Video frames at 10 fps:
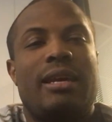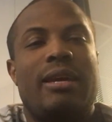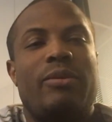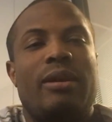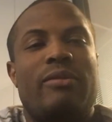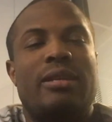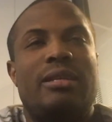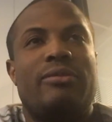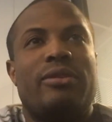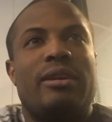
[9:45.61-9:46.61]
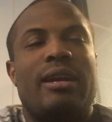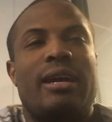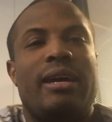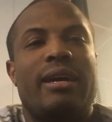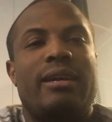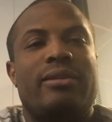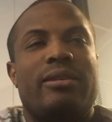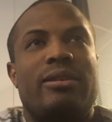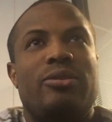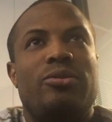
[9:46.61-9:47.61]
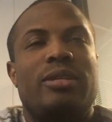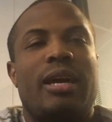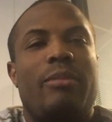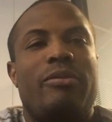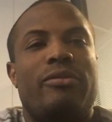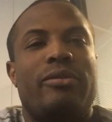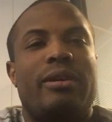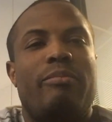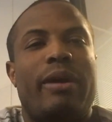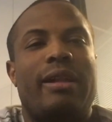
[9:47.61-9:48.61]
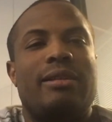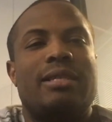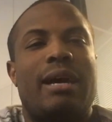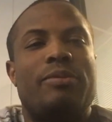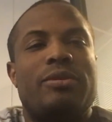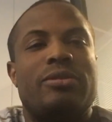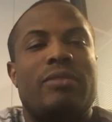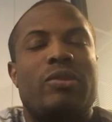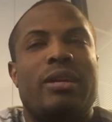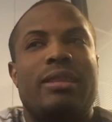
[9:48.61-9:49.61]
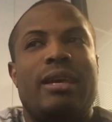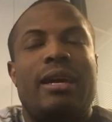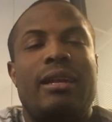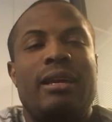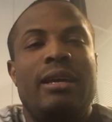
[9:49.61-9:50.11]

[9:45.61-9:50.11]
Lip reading: hey, we have a different kind or a new type of balance option or something like that,